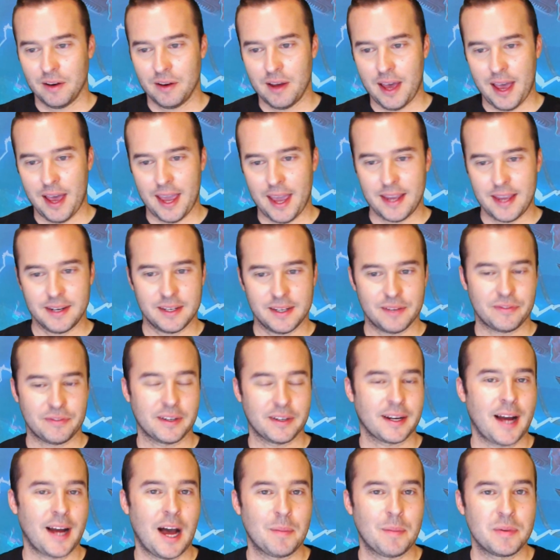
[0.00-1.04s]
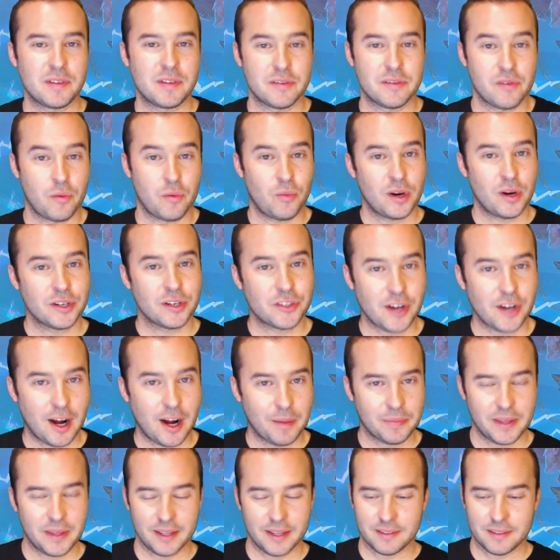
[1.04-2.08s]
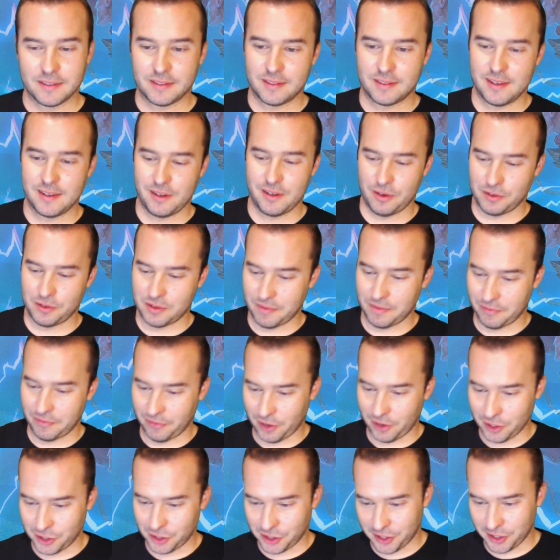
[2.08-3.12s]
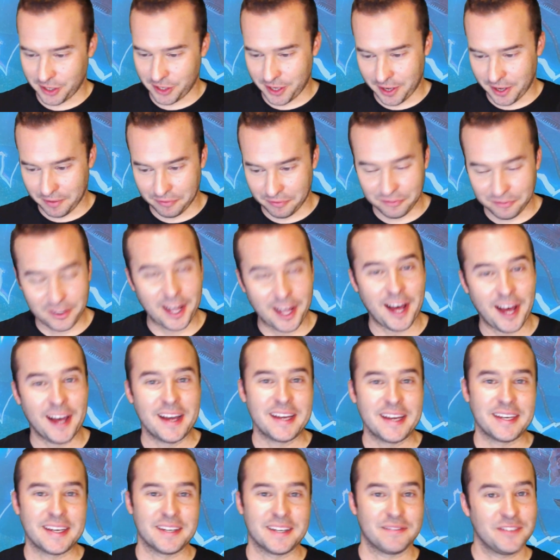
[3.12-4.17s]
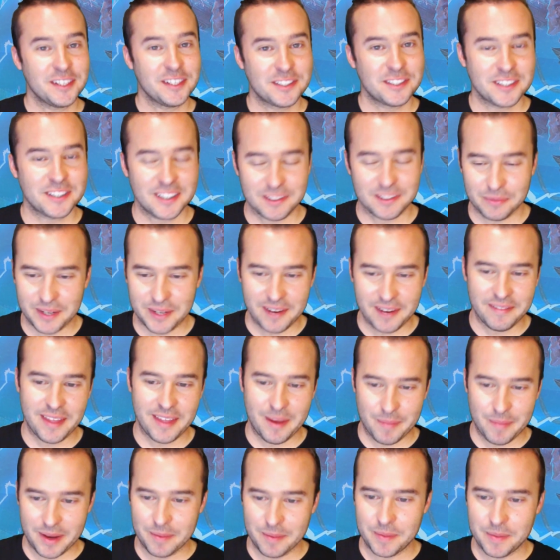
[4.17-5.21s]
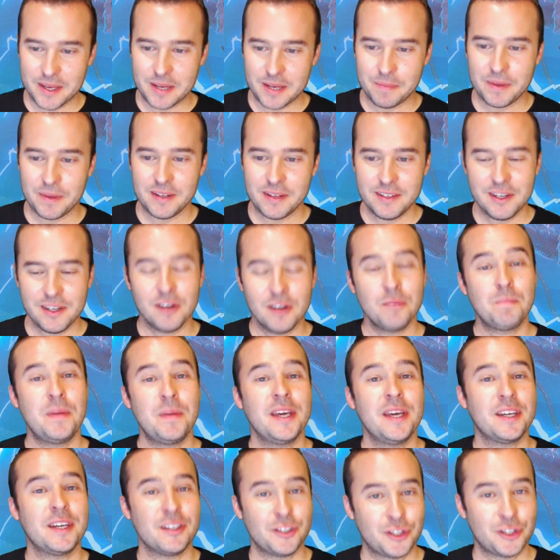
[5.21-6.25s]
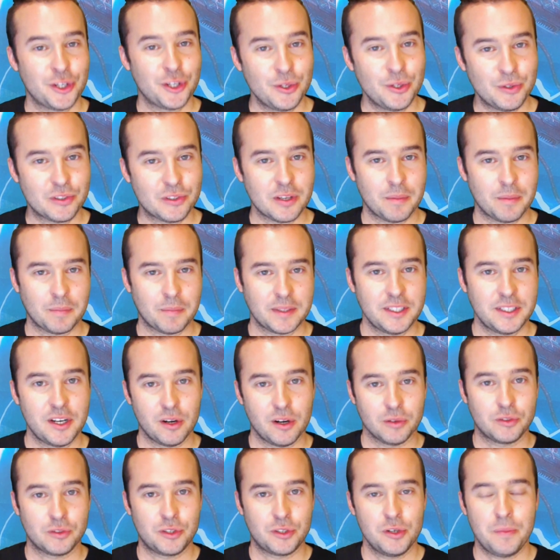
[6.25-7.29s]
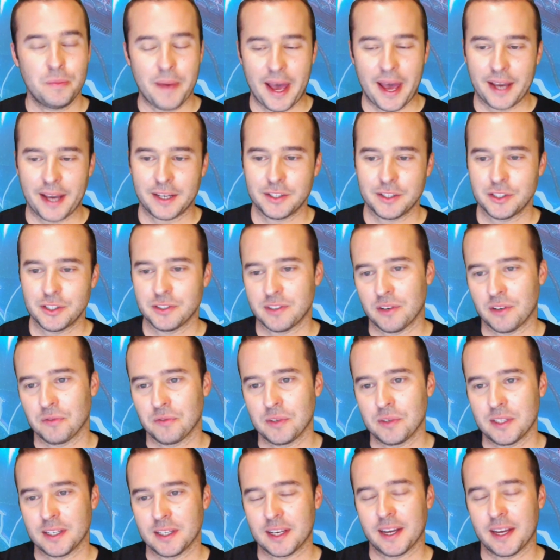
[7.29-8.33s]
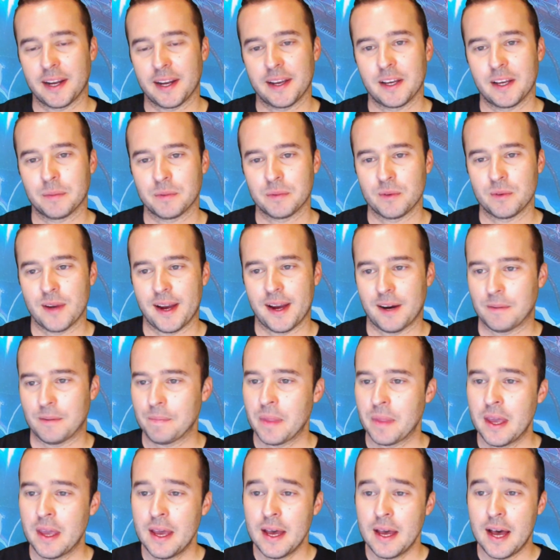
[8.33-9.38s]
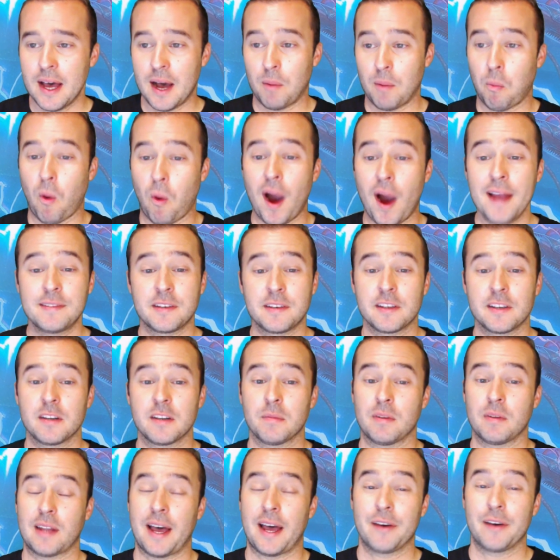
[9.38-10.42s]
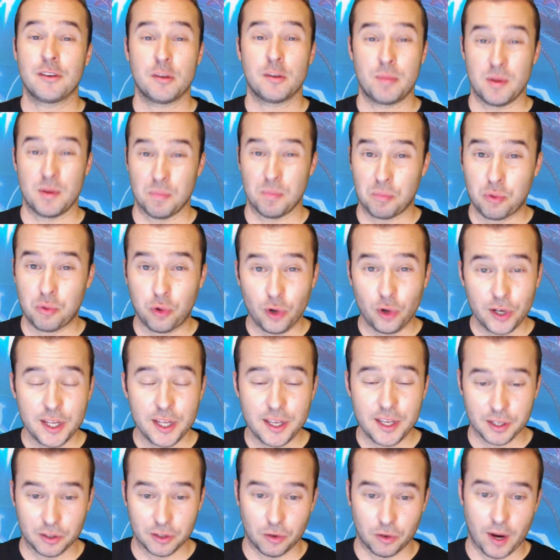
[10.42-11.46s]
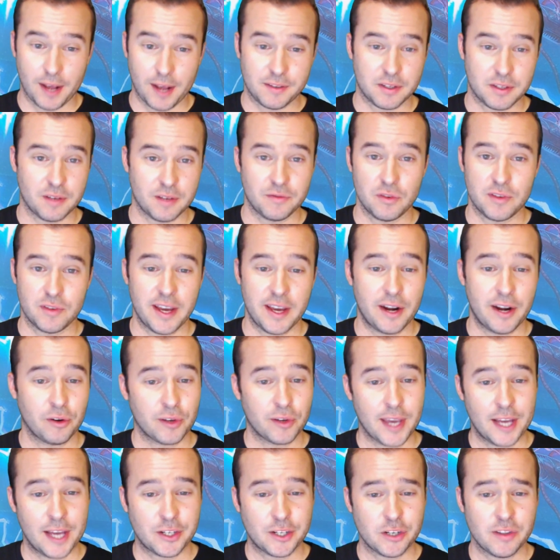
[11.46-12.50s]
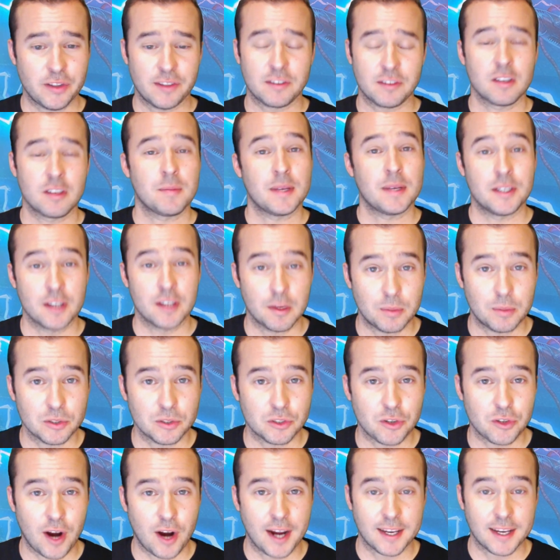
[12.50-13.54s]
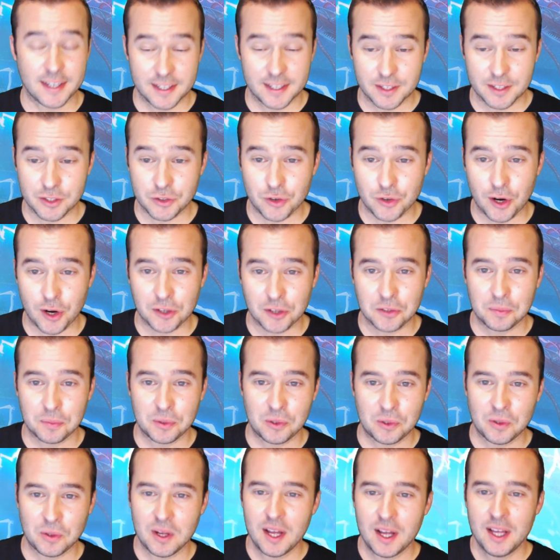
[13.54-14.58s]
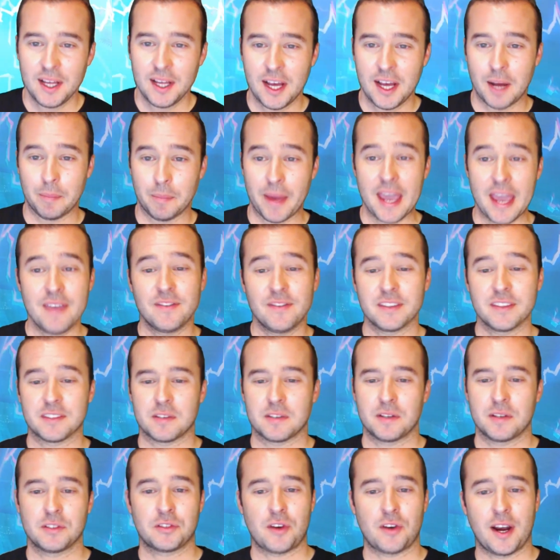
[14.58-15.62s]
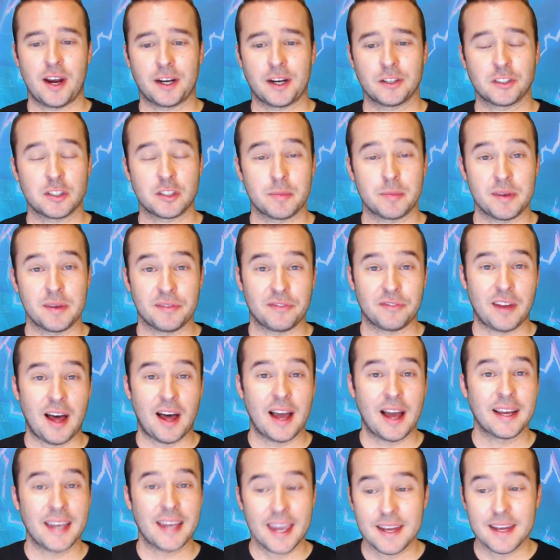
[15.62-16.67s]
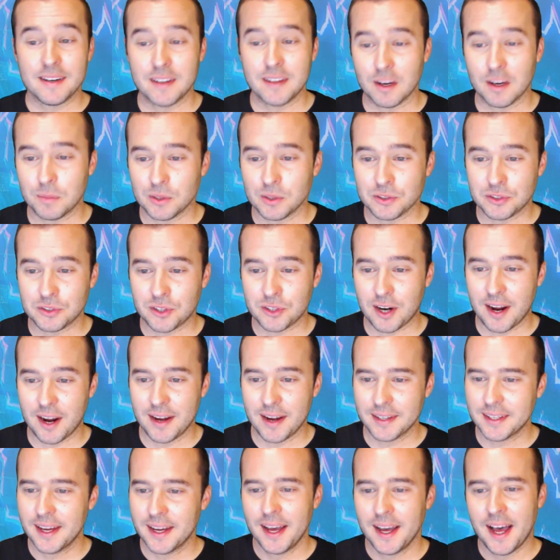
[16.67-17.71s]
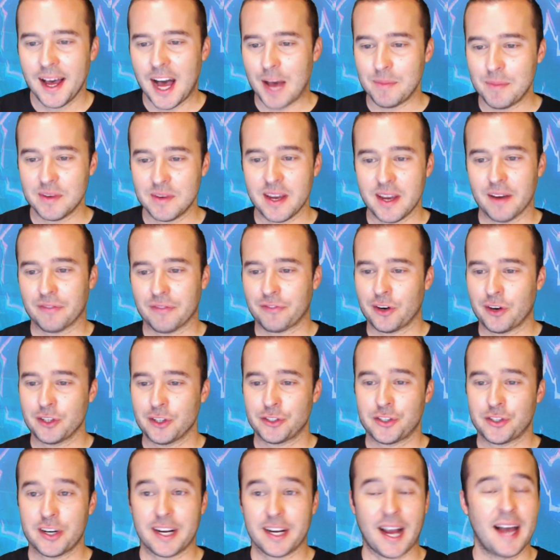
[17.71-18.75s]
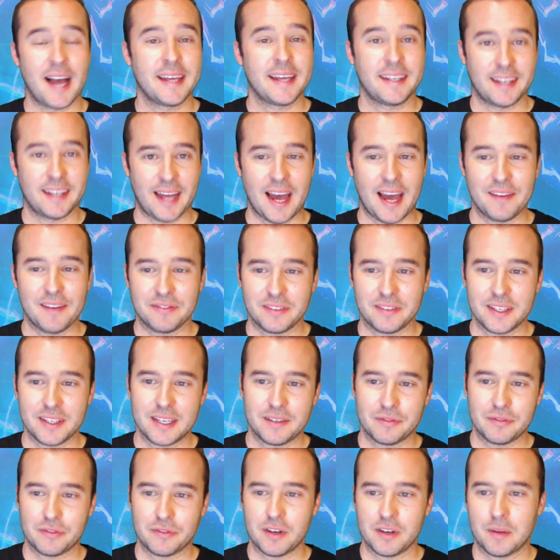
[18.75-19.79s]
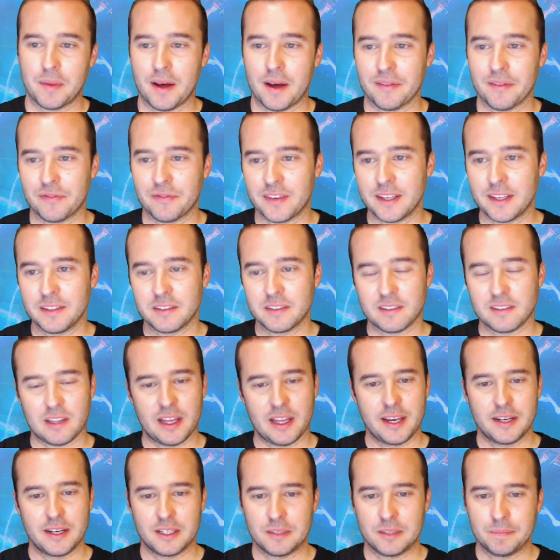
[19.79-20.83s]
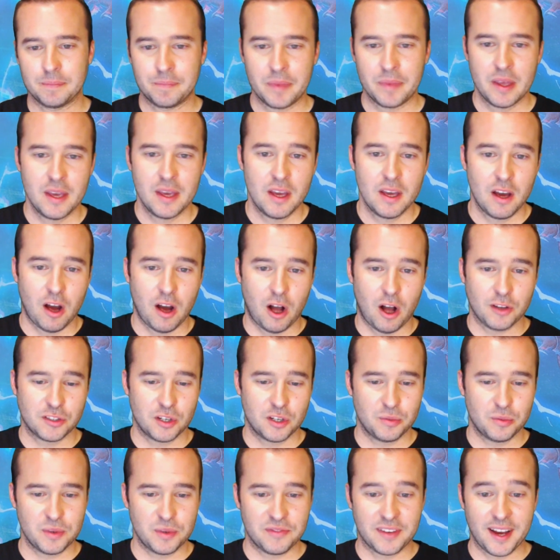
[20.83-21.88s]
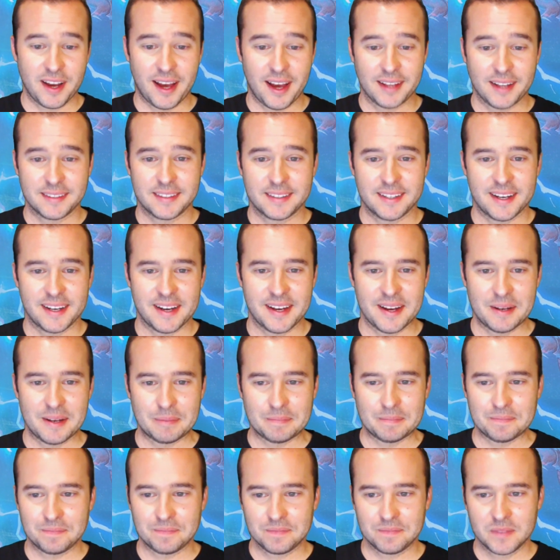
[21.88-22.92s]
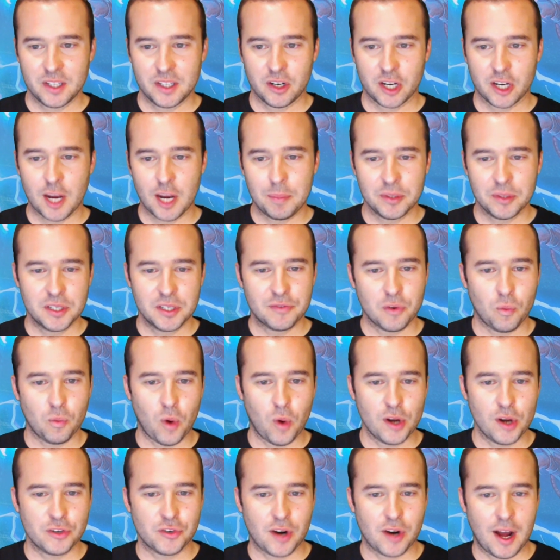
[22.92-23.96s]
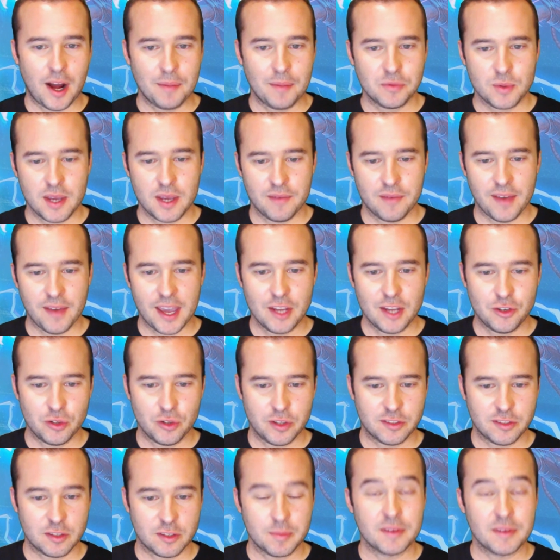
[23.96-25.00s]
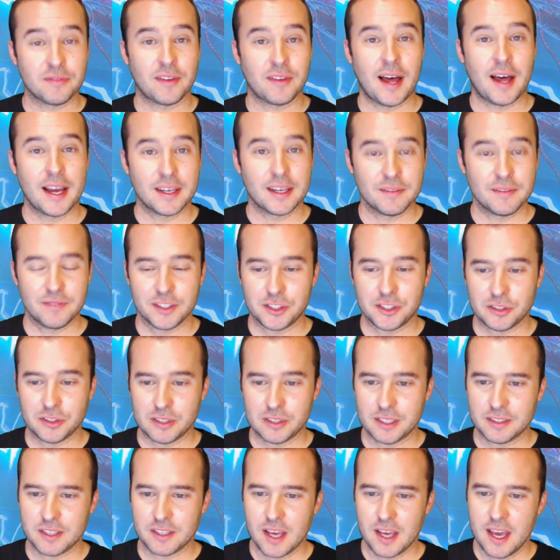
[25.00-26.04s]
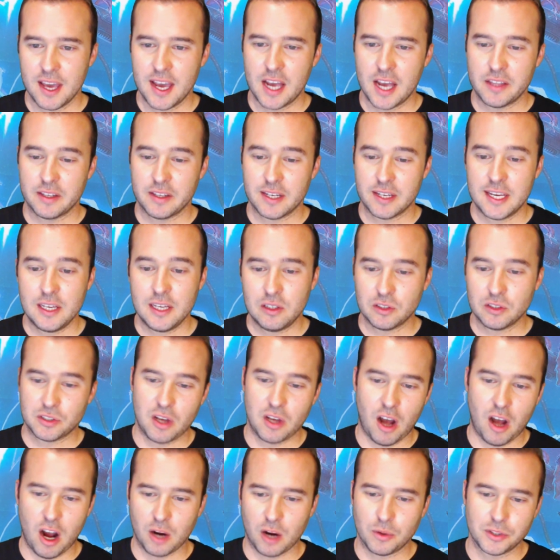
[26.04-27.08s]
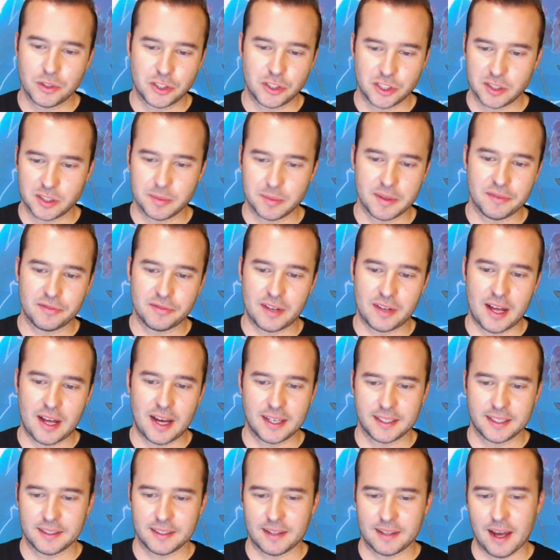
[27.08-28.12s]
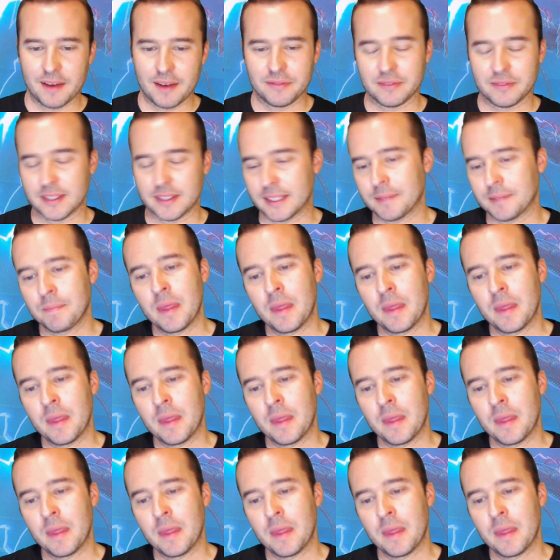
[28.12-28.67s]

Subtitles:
8 different copies of a 1-drop that's, you know, some version of Flying and Vigilance, whatever that may be. But, you know, pick and choose some, you know, 2 packages that really kind of help you out. White's going to allow you to be pretty aggressive. You've got Oketra that's going to be Double Strike and Indestructible. Even Sunstriker is going to be Flying and Double Strike. You got First Strike and Lifelink from Fiend Slayer. Also, we've got, you know, a couple different 1-drops. We have Angel that's going to be Flying and Vigilance, and then Healer's Hawk, which is going to be Flying and Lifelink.